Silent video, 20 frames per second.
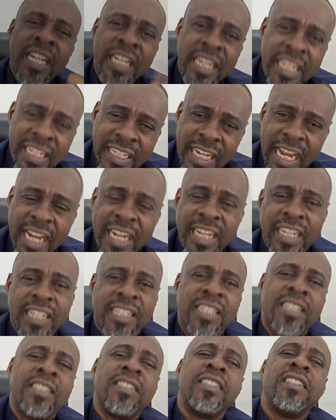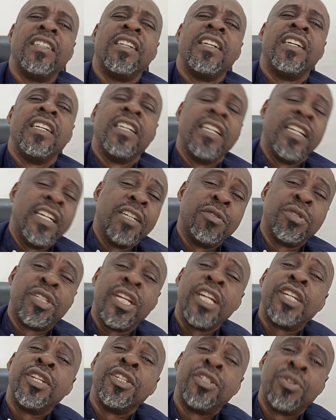Click that link. It will
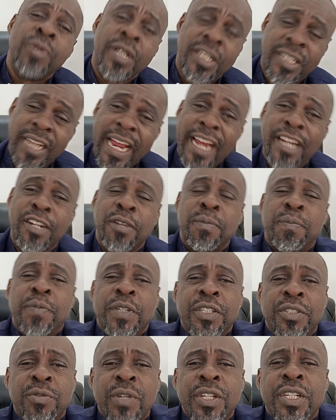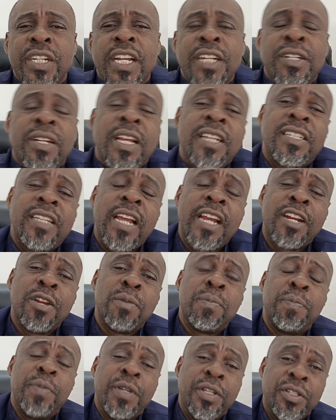take you to a sign-up page. When you get to that
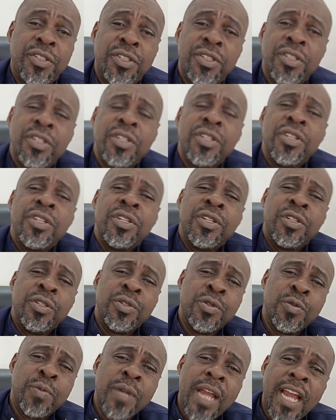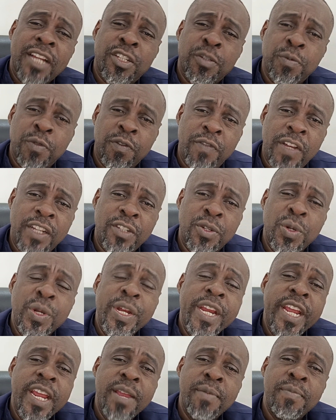sign-up page, you'll be asked to provide your
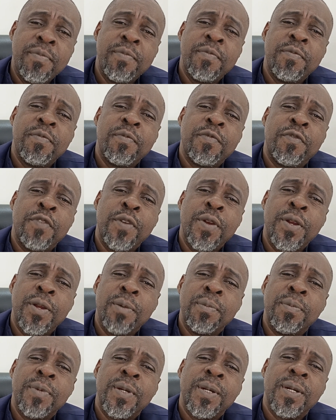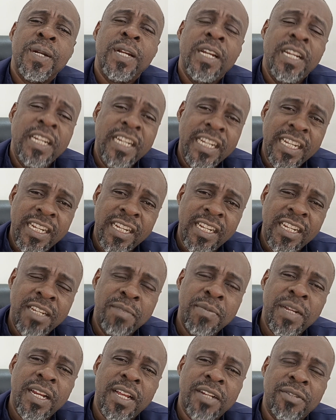name, phone number, and
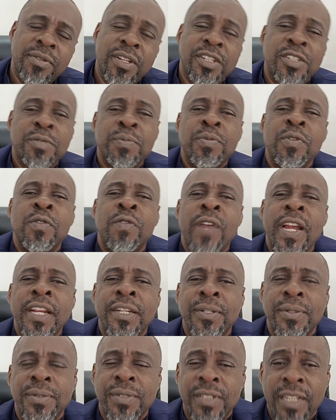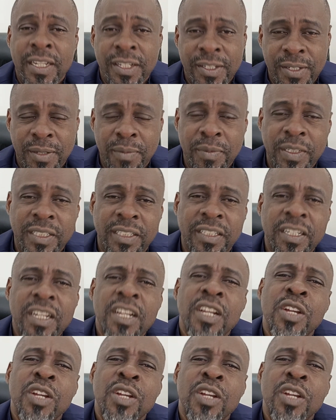email address. Provide those and submit.